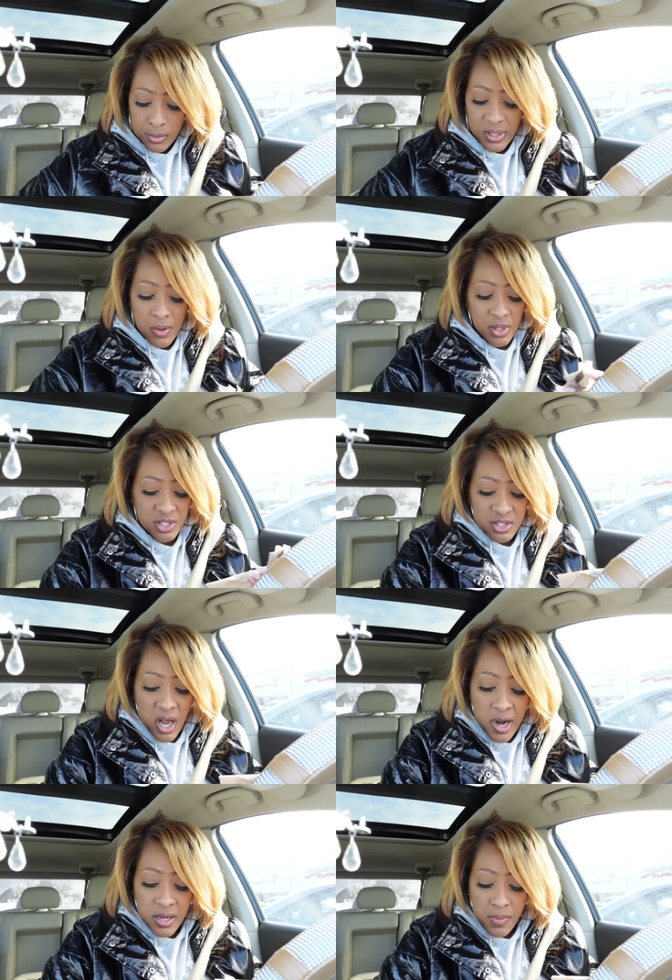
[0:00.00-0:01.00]
We had one to
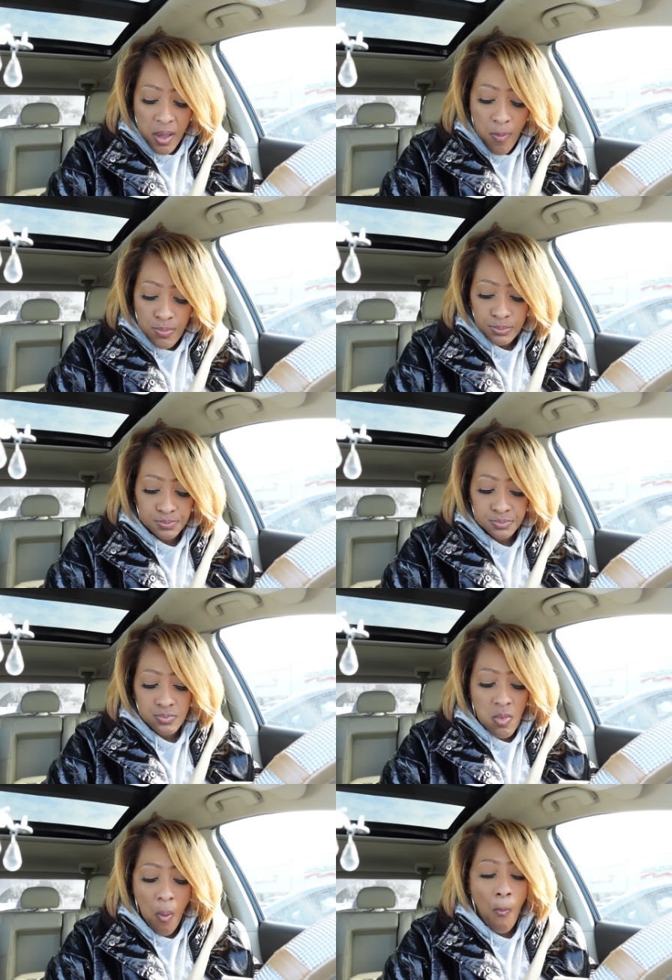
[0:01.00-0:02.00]
Target, but
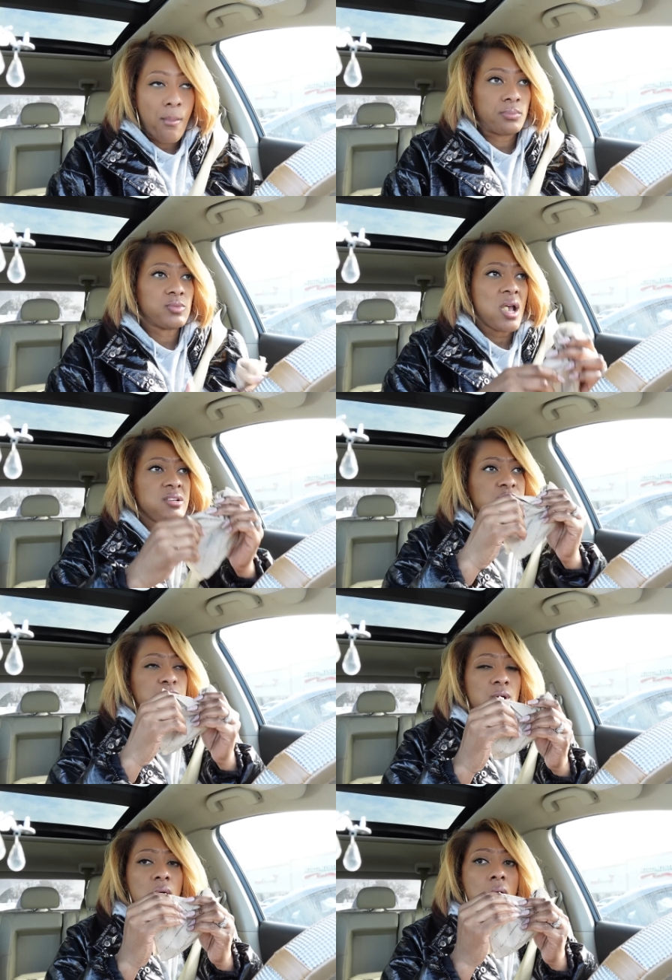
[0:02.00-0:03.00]
I didn't
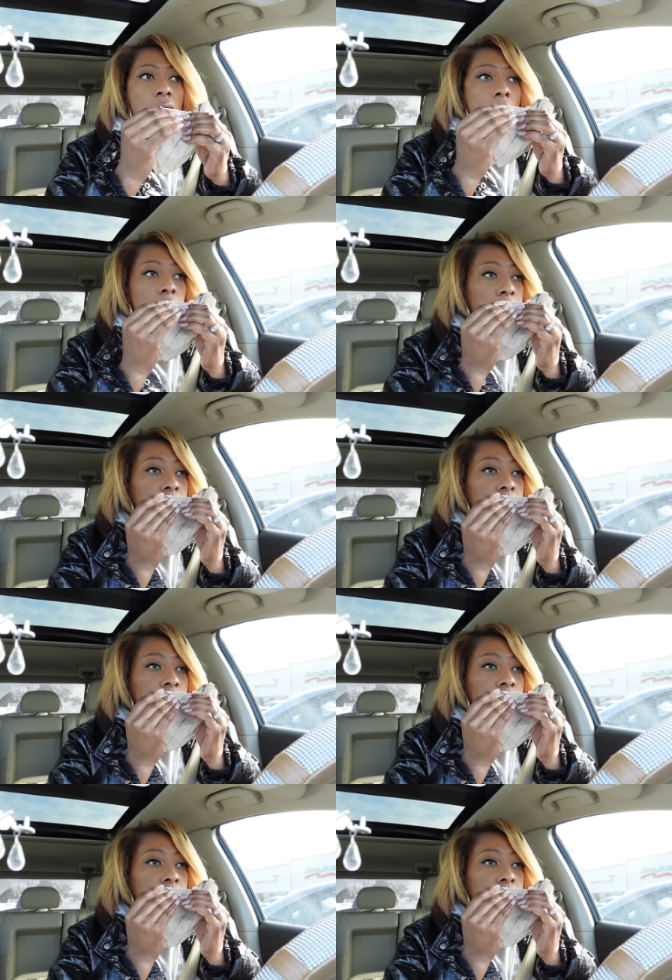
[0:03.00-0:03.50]
do no haul.